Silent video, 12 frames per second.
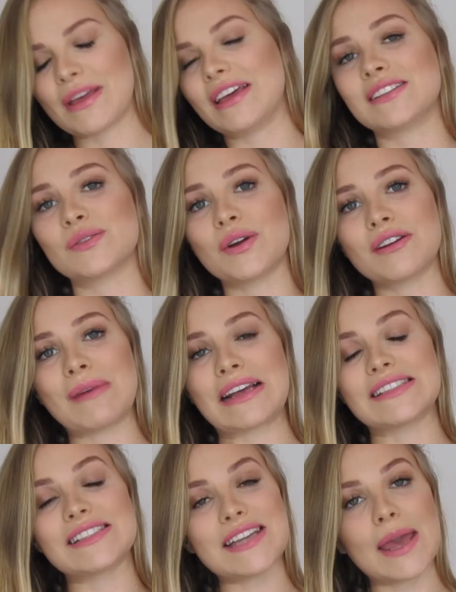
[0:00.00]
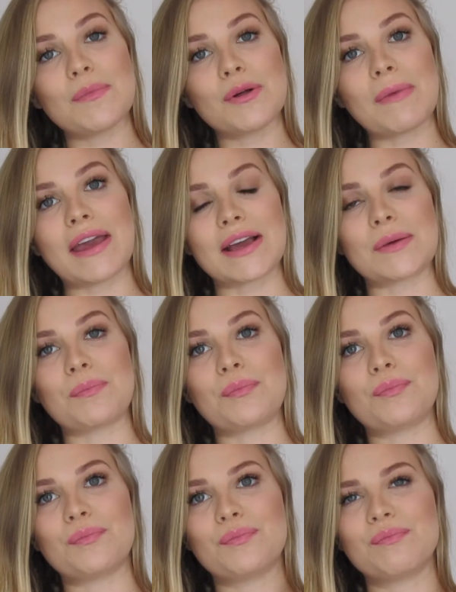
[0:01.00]
It's one of my staple makeup
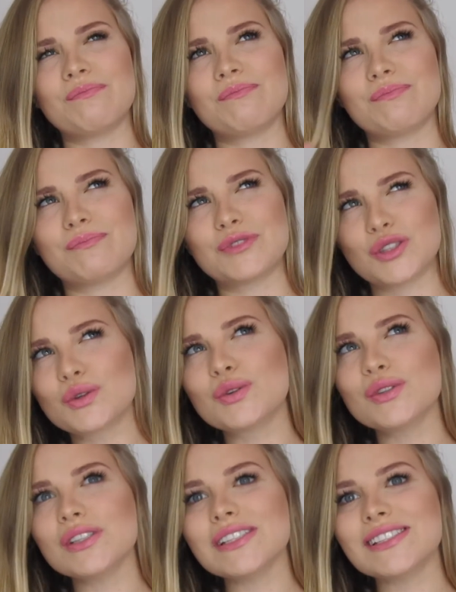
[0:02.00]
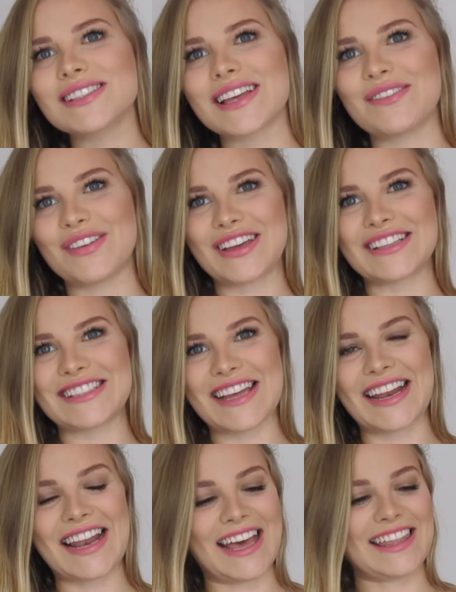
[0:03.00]
tools, if you can
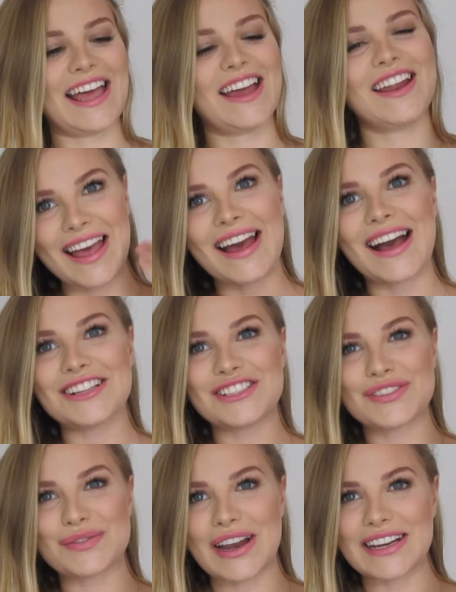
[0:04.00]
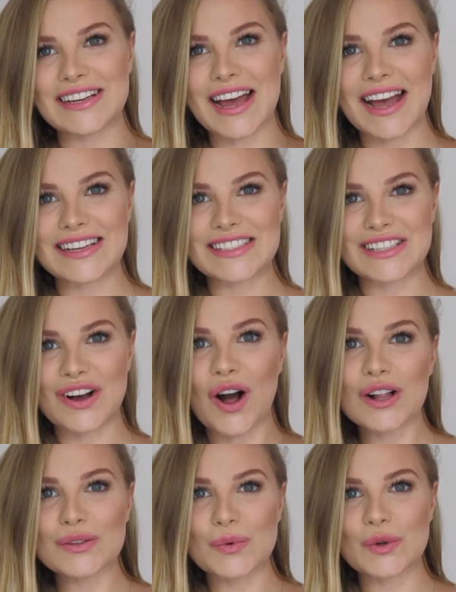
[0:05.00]
say it like that. I just run it under
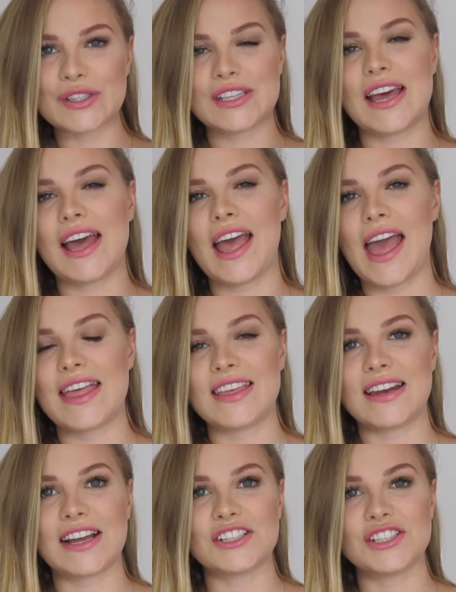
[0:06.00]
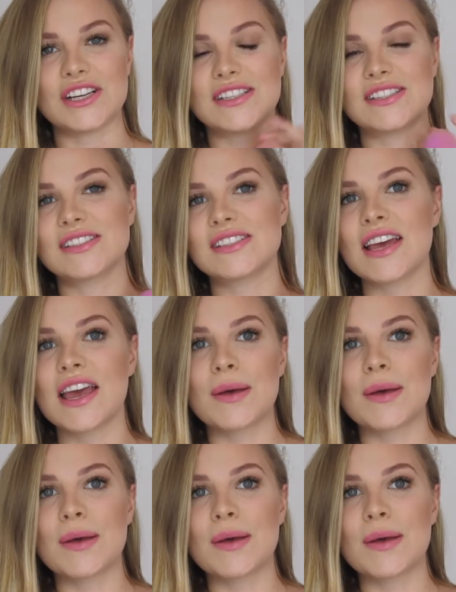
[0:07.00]
cold water and then I just